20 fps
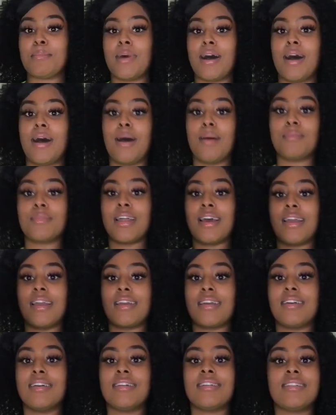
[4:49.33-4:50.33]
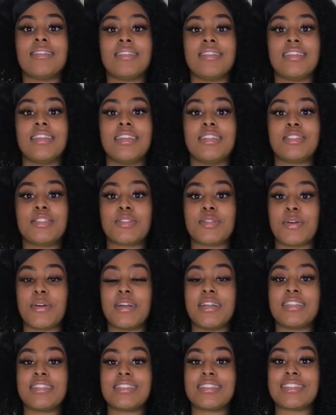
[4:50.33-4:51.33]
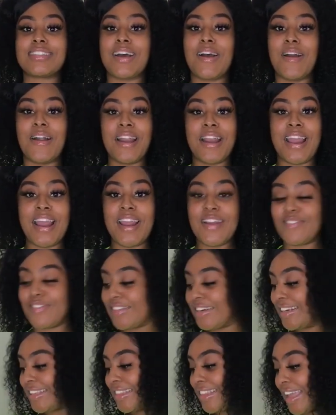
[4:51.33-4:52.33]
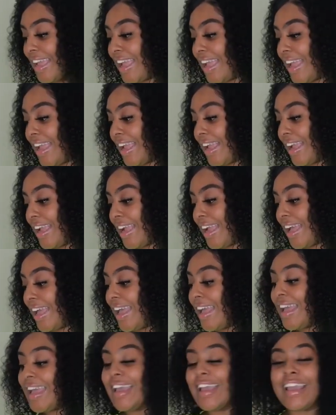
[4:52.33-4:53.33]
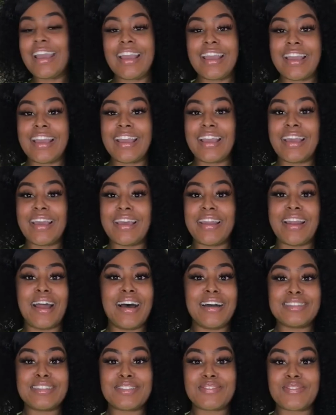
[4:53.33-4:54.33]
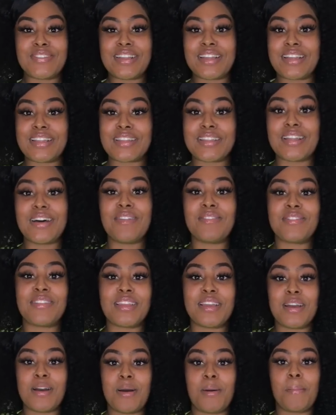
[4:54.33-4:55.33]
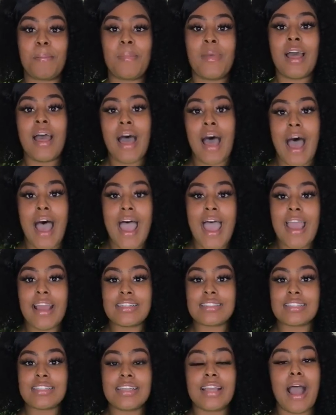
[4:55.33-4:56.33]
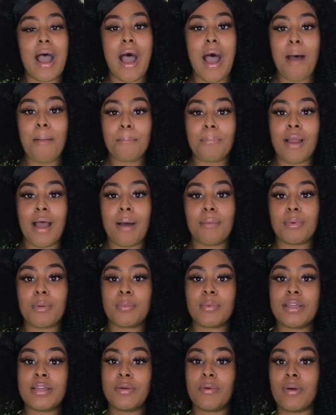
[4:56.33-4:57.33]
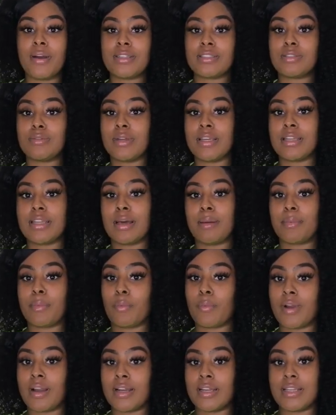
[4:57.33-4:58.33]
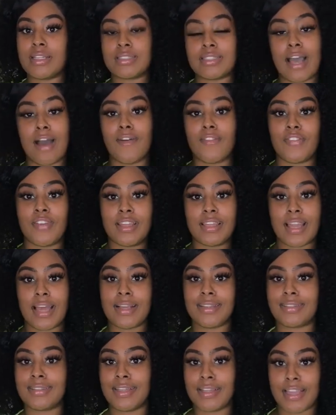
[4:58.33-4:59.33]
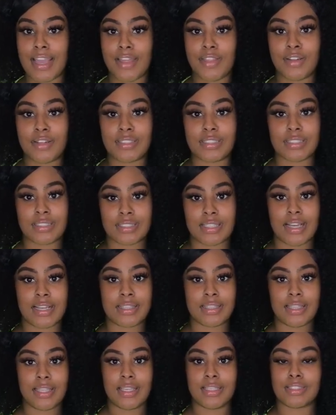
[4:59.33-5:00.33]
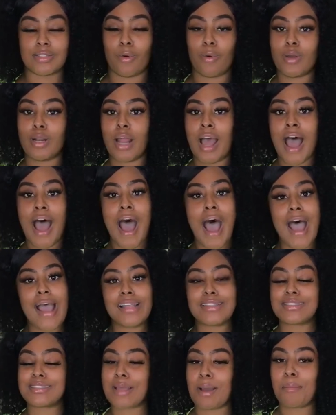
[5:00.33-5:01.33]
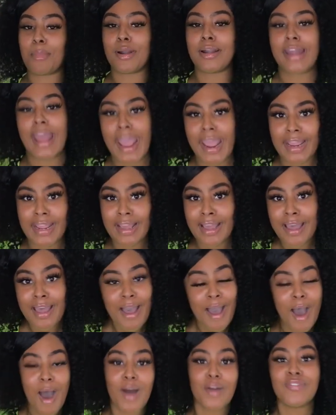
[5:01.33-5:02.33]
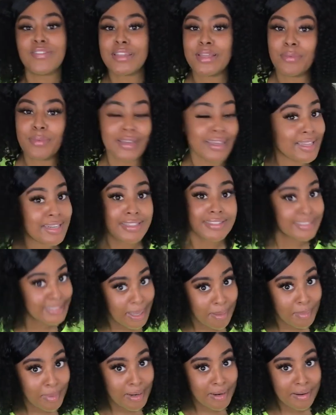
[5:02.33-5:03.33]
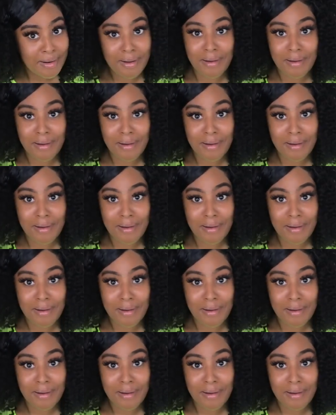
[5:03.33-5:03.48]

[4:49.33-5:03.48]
bomb. Like, these shorts are everything, and I just freaking love them. I'm probably going to end up wearing this outfit like together, just like this, on a hot summer day. Hopefully we get a summer,